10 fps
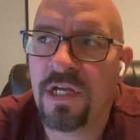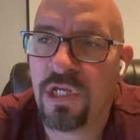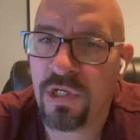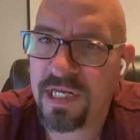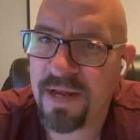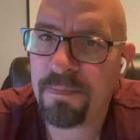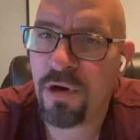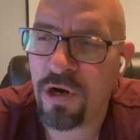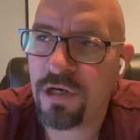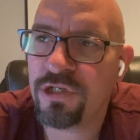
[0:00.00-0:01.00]
You can have
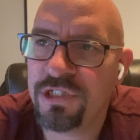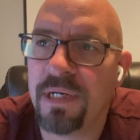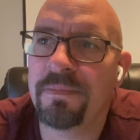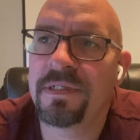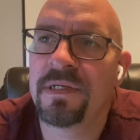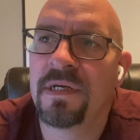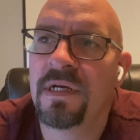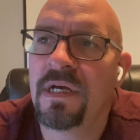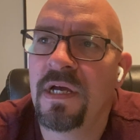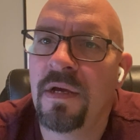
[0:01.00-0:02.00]
partnerships,
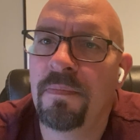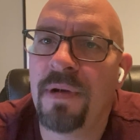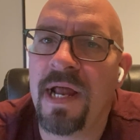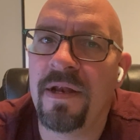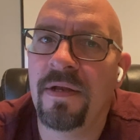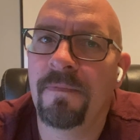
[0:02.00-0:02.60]
but